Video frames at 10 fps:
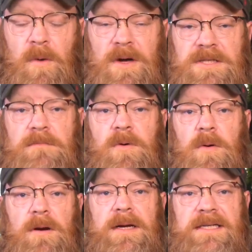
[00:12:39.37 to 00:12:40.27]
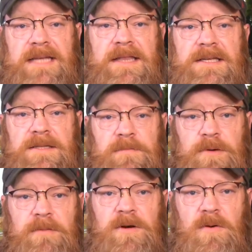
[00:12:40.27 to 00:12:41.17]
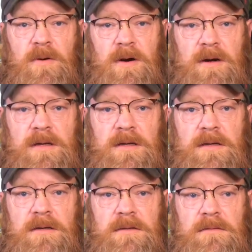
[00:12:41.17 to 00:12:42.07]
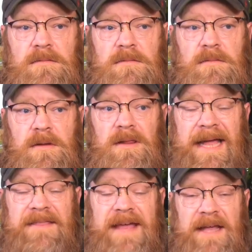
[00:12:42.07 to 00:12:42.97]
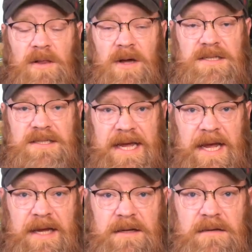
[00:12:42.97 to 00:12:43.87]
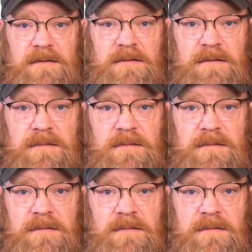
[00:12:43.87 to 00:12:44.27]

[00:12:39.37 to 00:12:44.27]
but what's important is that the Supreme Court let that law stand.